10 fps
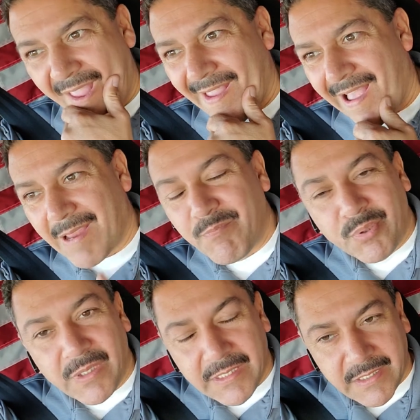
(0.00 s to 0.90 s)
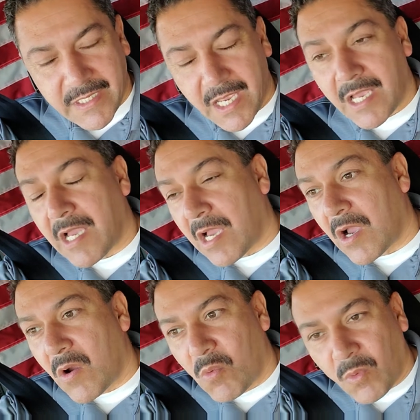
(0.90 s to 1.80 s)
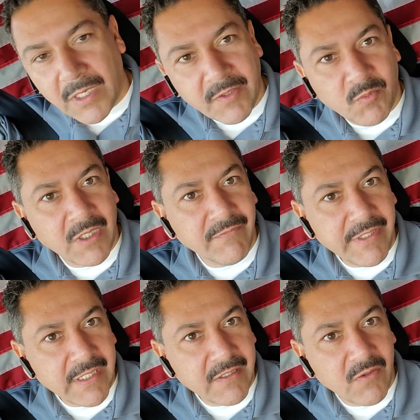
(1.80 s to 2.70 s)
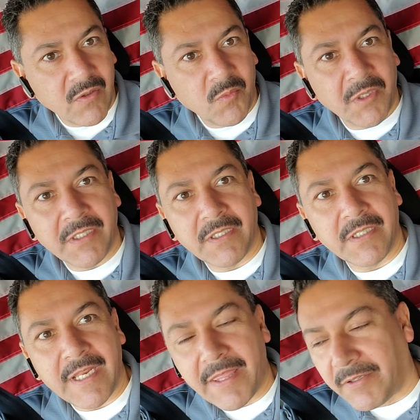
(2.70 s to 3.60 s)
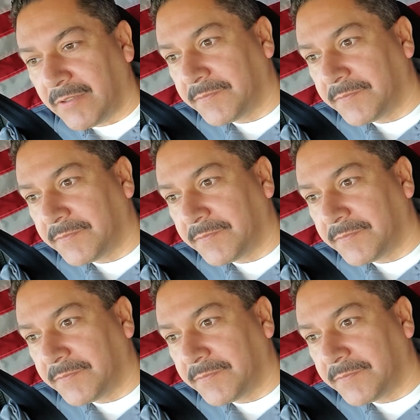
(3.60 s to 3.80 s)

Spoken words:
I put one in one vehicle and one in another.